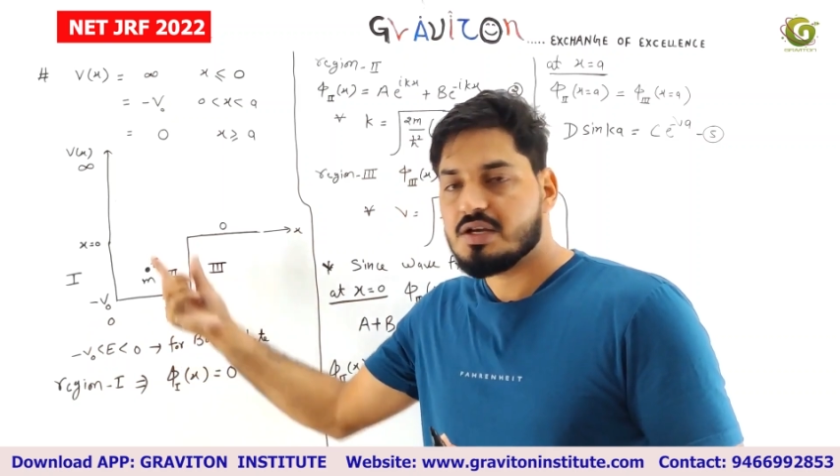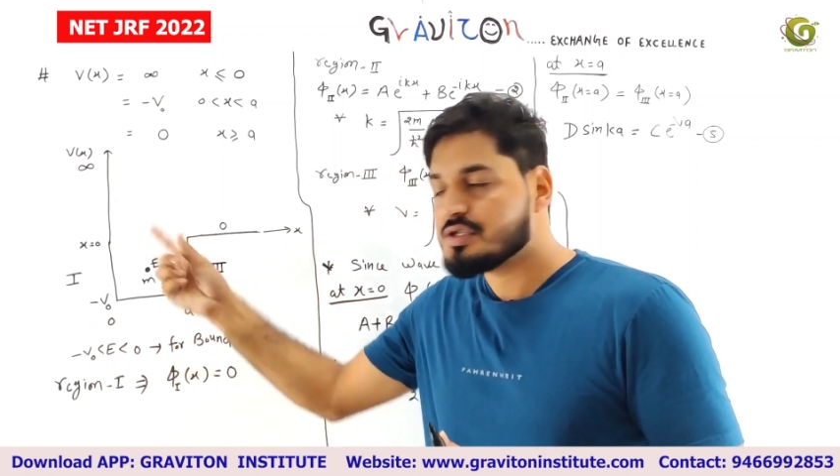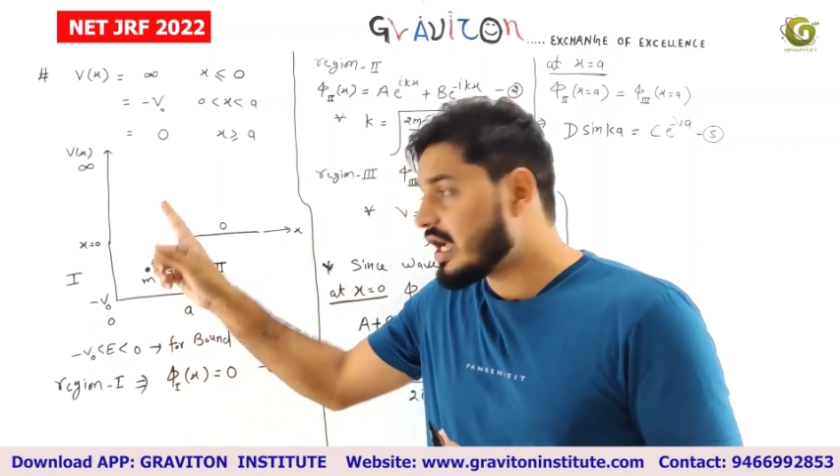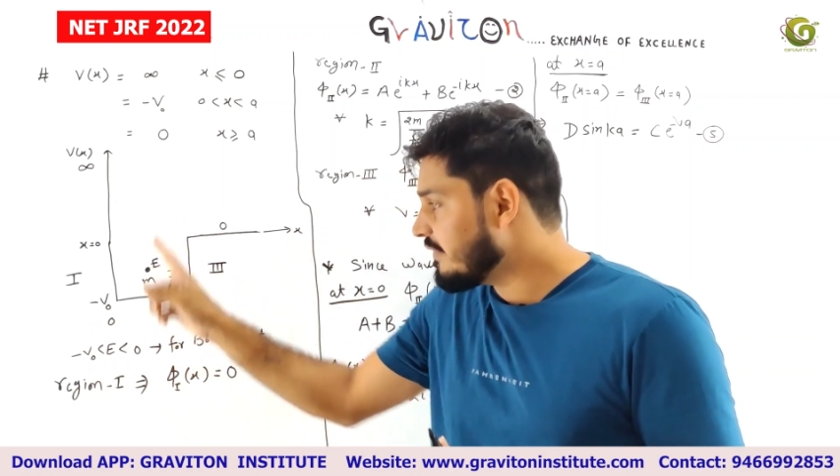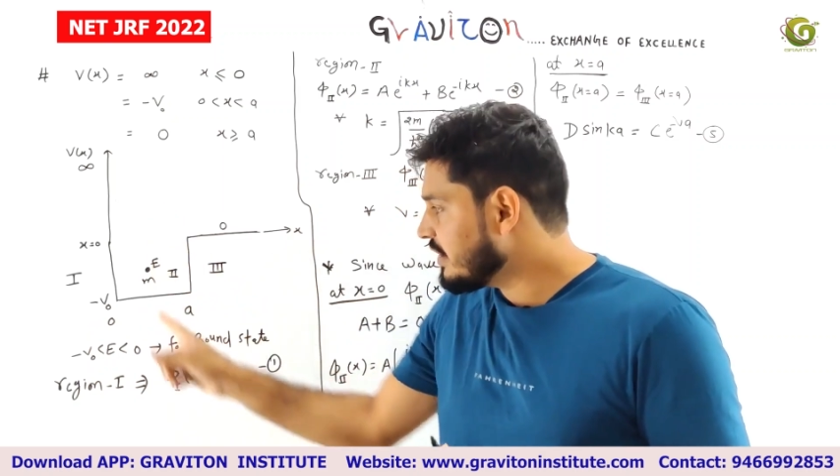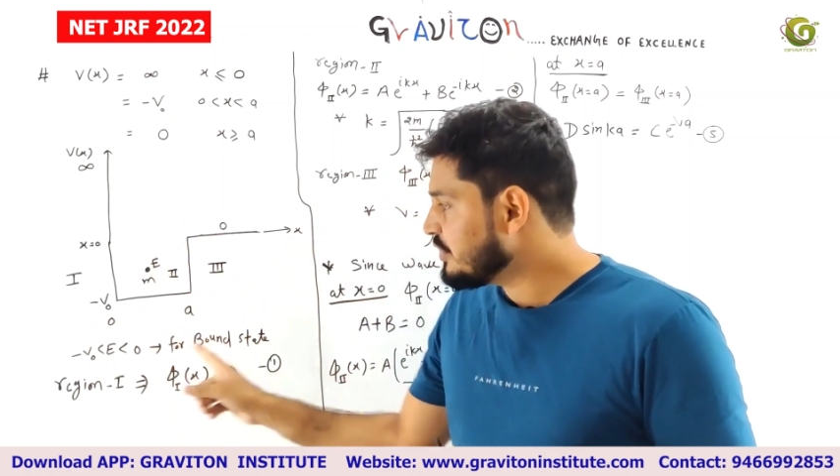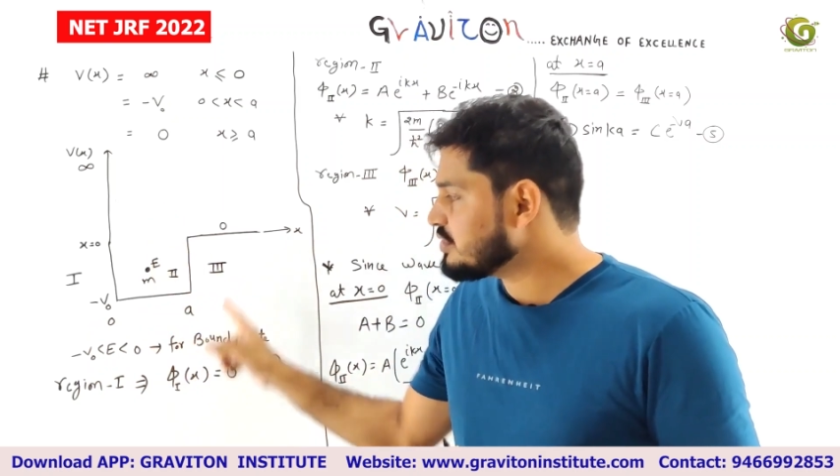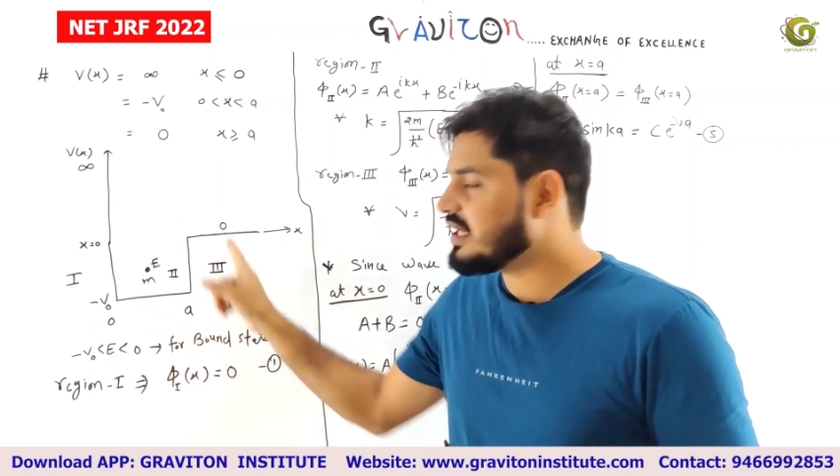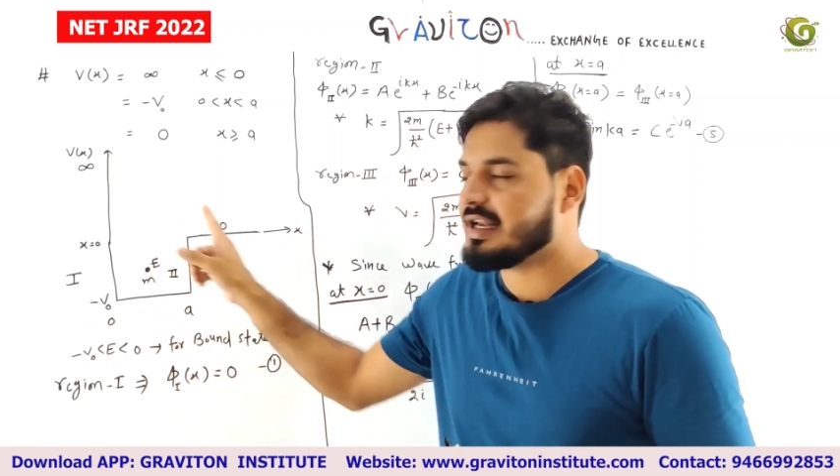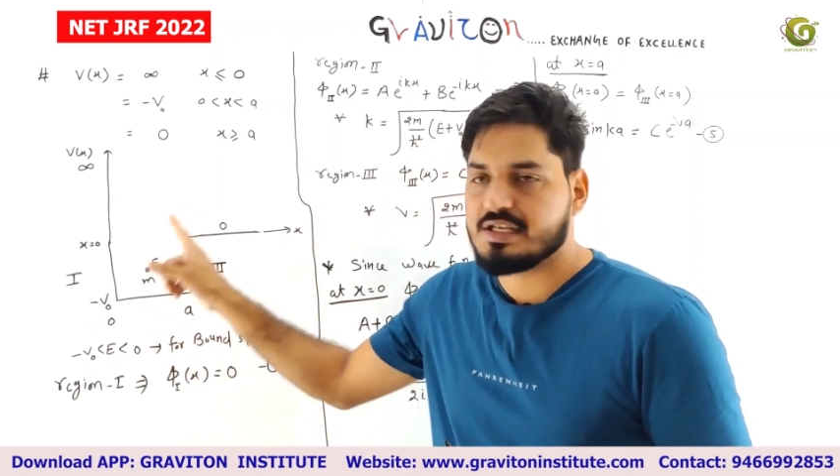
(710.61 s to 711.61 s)
So I will use
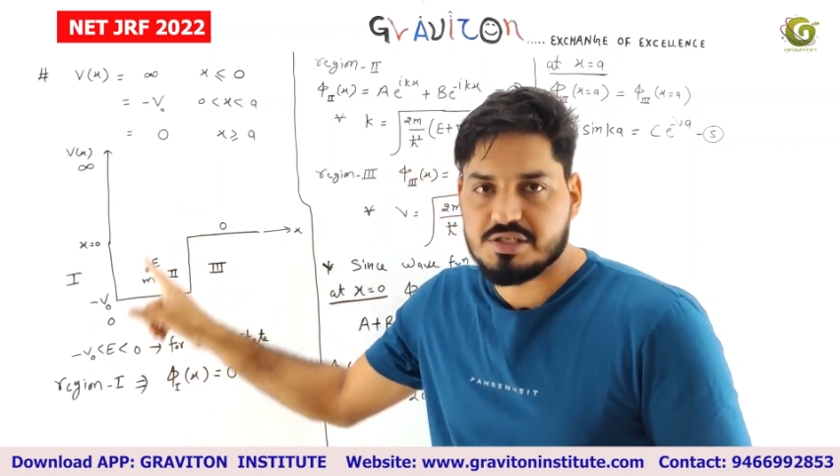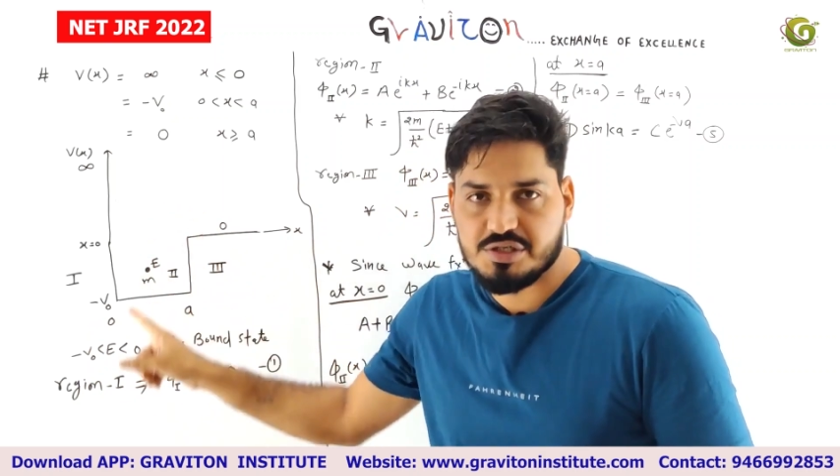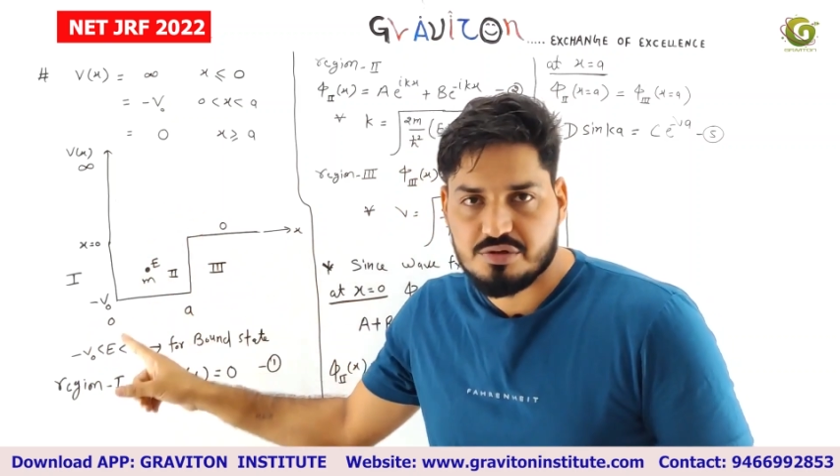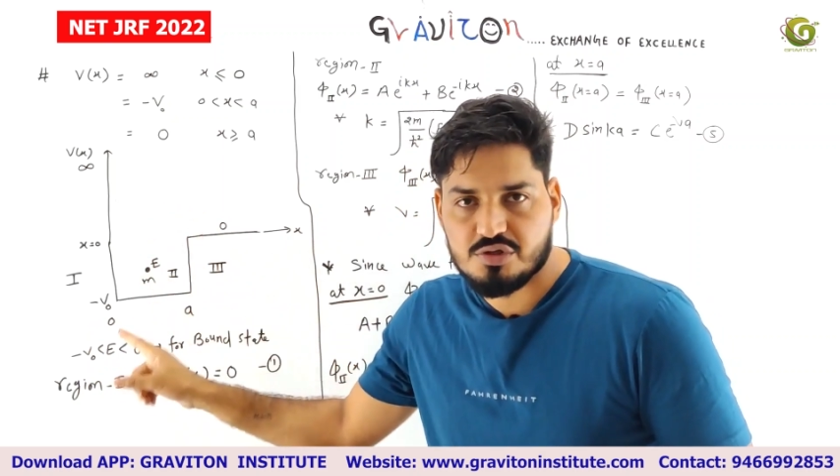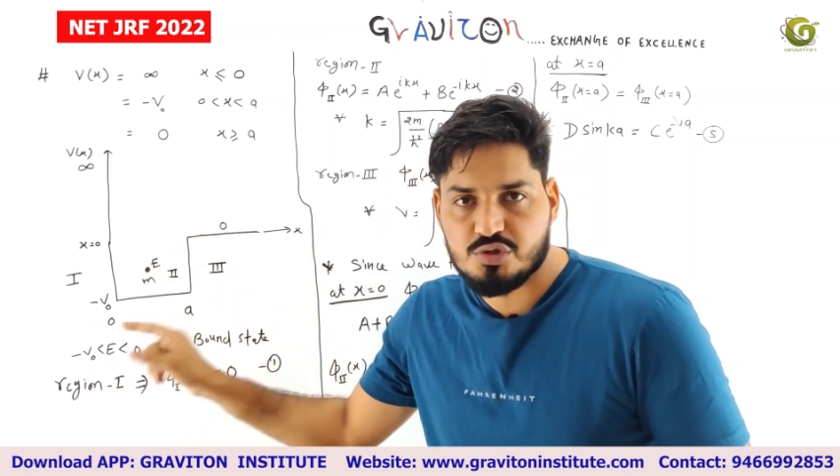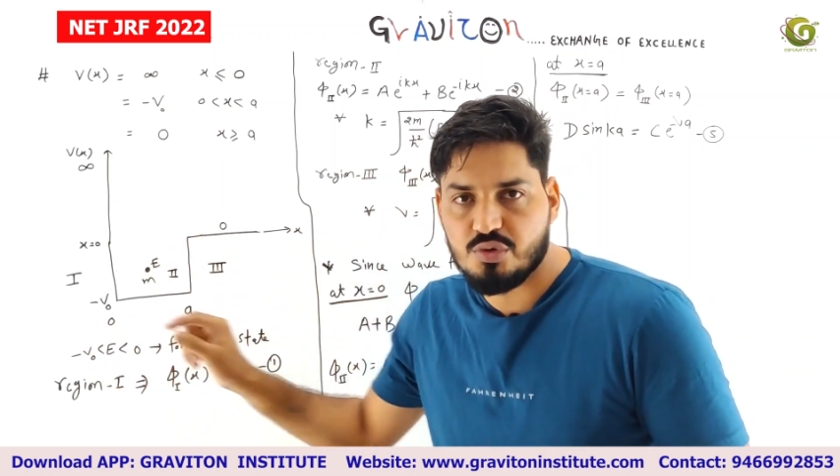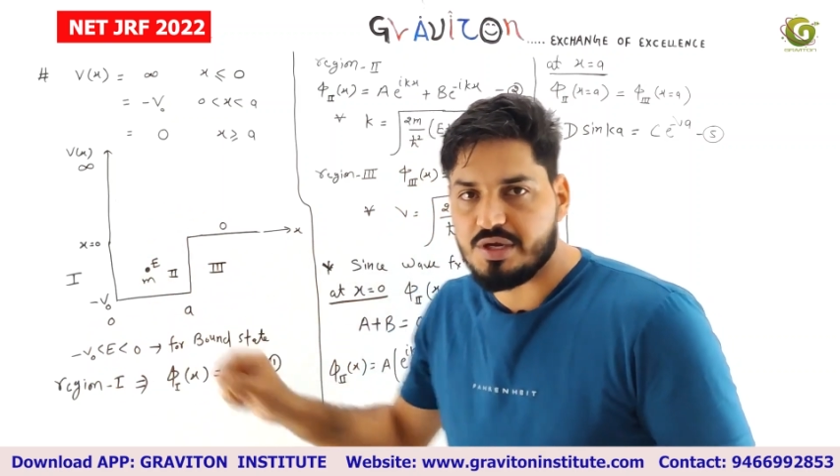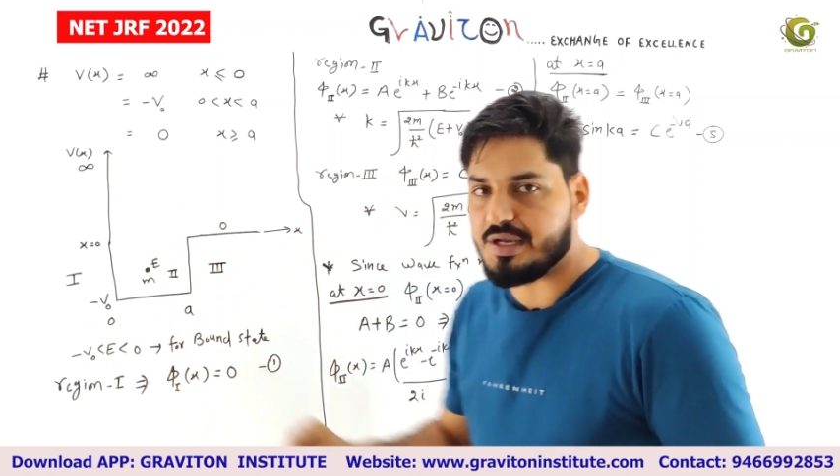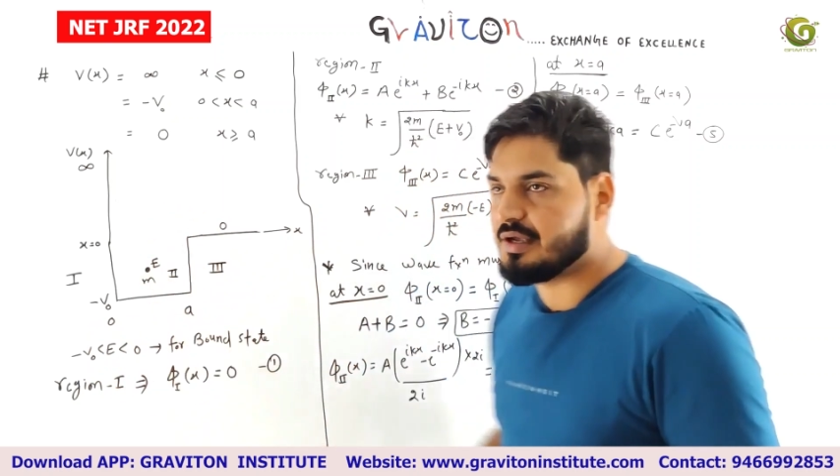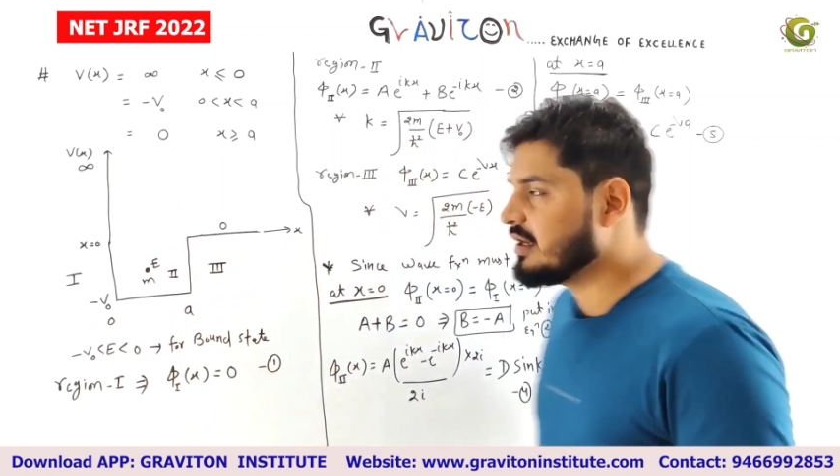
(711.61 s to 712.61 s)
at x is equals to a.